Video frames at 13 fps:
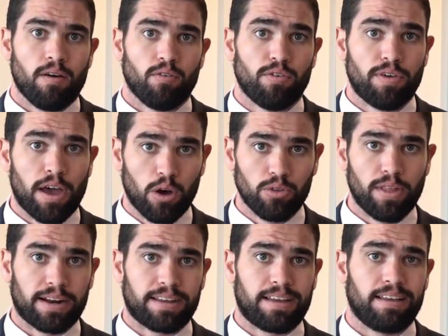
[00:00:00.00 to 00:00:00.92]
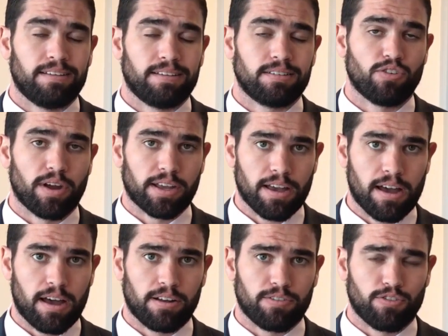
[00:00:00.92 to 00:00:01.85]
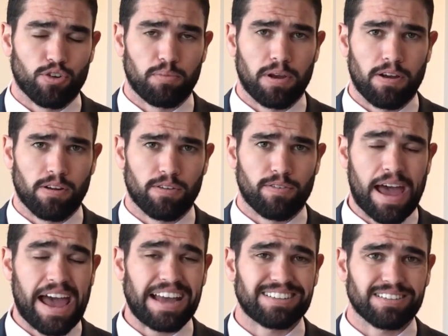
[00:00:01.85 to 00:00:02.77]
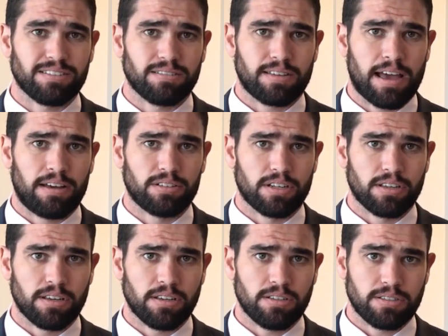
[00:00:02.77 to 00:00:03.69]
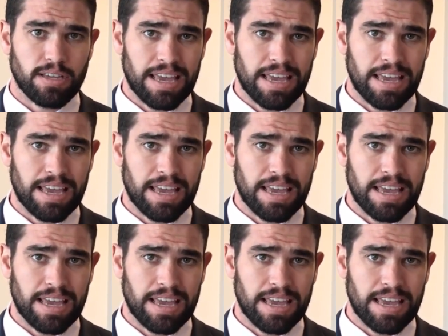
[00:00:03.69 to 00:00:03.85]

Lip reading: we've held that green card for a period of 8 calendar years,